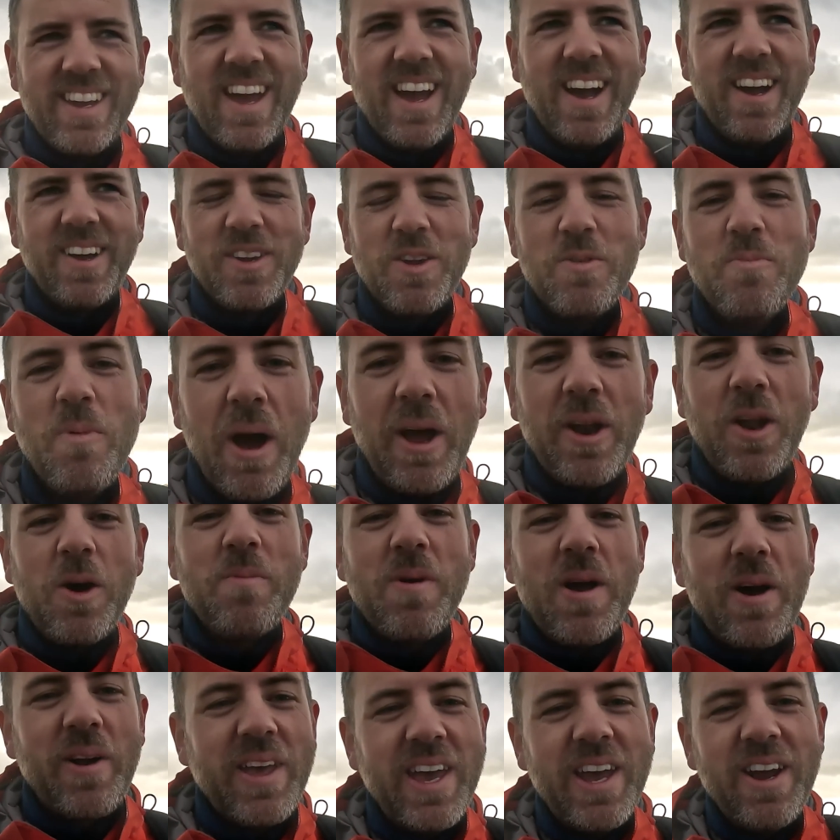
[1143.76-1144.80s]
Yeah, you might not
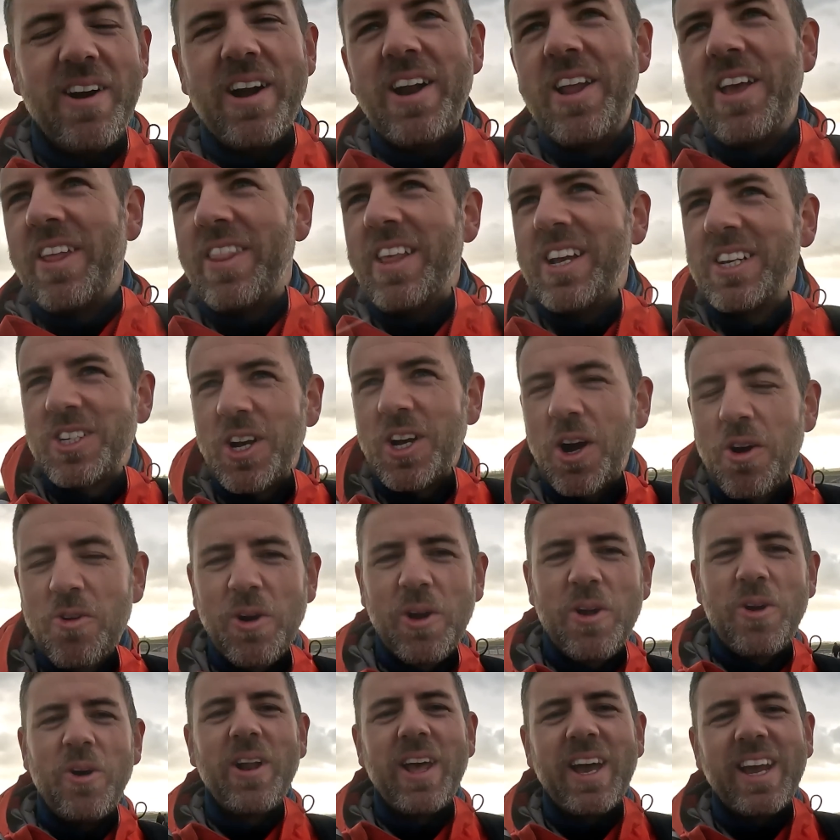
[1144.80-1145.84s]
be able to hear any of this. I'll
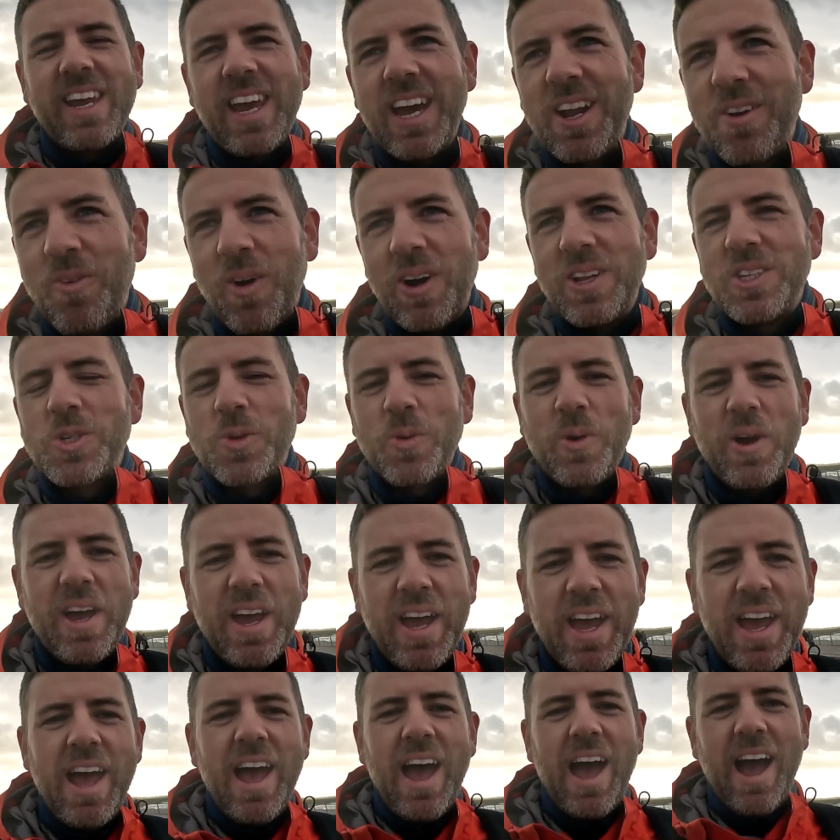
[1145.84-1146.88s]
record it again once we're
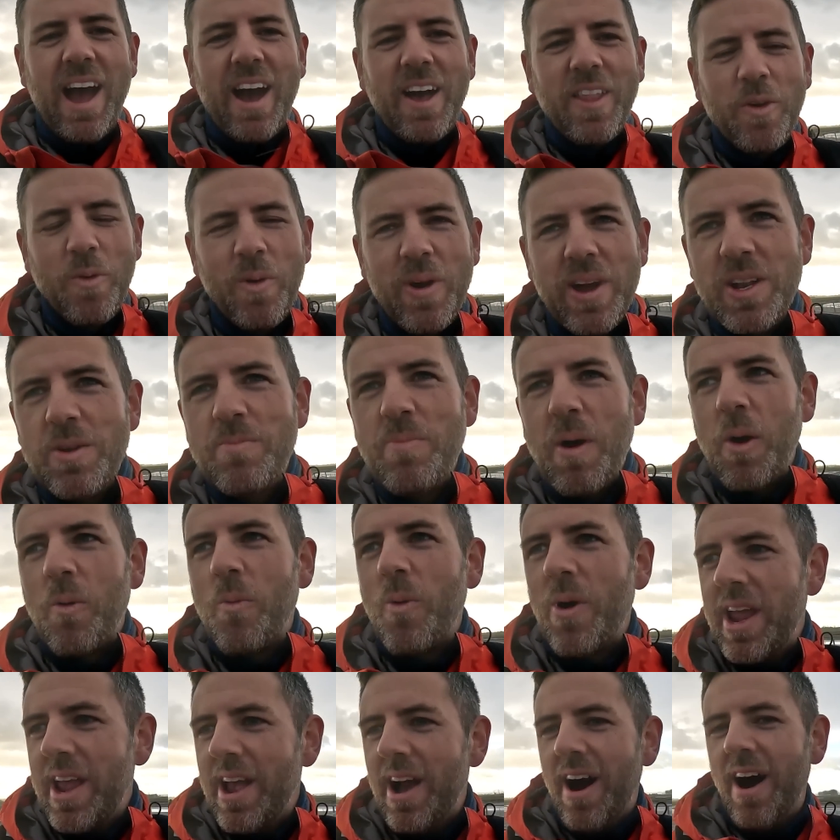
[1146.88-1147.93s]
out of the wind, but
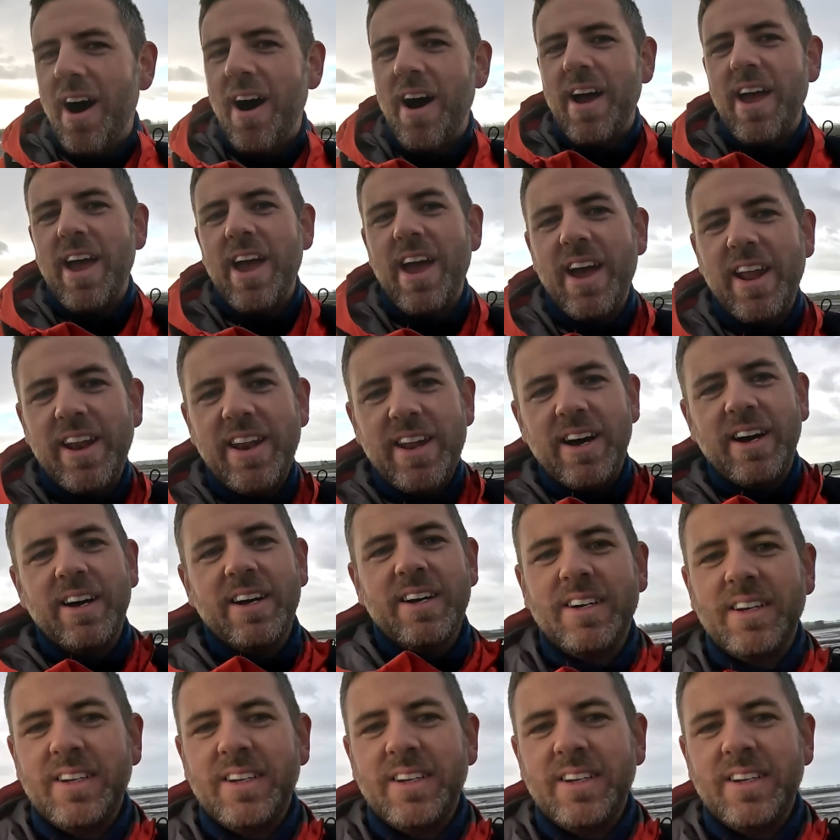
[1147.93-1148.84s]
we are in